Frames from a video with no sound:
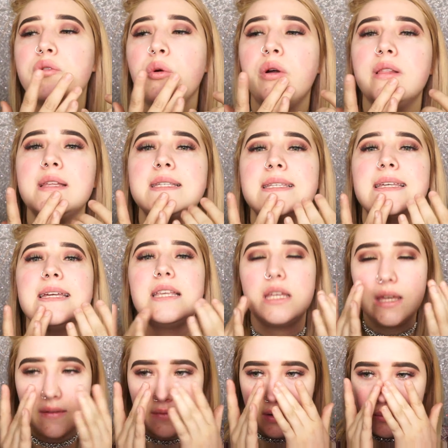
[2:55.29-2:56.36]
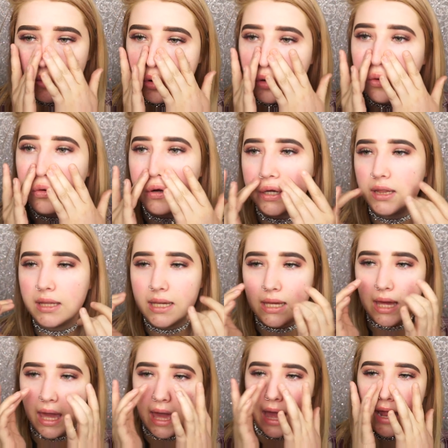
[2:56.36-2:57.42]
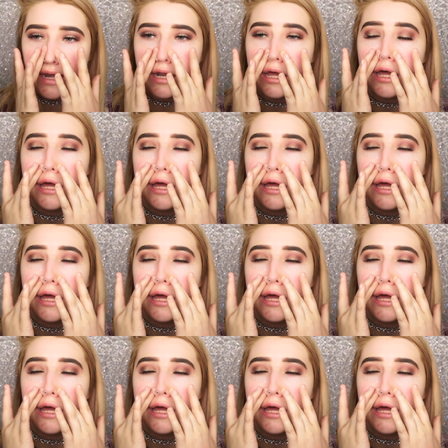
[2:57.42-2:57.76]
oily skin even more oily and